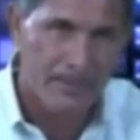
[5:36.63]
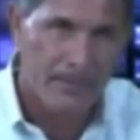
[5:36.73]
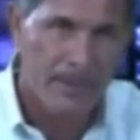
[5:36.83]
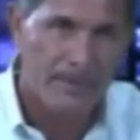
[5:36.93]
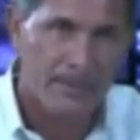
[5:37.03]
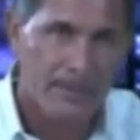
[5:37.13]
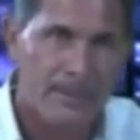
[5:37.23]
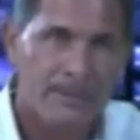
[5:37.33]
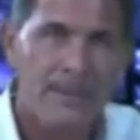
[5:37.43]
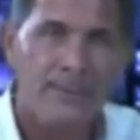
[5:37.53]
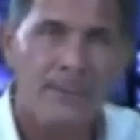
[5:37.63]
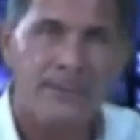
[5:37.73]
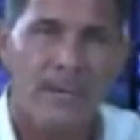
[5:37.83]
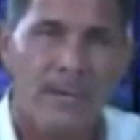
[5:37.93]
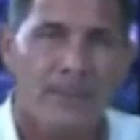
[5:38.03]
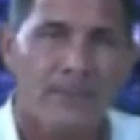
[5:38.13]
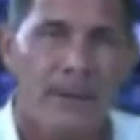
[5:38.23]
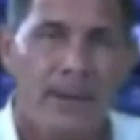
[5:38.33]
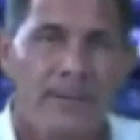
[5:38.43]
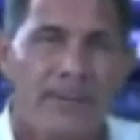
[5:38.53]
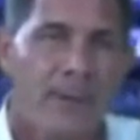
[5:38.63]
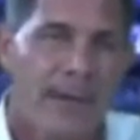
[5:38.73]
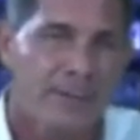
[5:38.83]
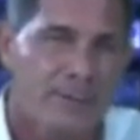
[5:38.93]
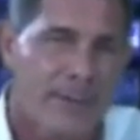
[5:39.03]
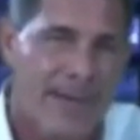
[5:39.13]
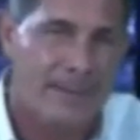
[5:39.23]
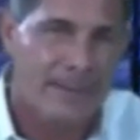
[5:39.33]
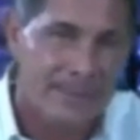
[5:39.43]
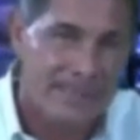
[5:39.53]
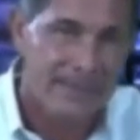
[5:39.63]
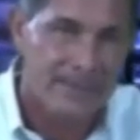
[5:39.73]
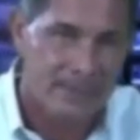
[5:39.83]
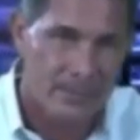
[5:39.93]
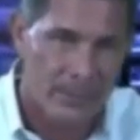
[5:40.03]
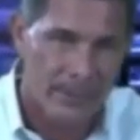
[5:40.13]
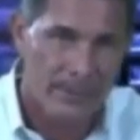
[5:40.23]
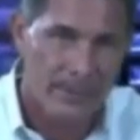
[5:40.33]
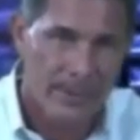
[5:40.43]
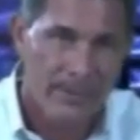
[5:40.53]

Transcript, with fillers: All right. So let's say, for example, if, if you had your vitamin C this morning,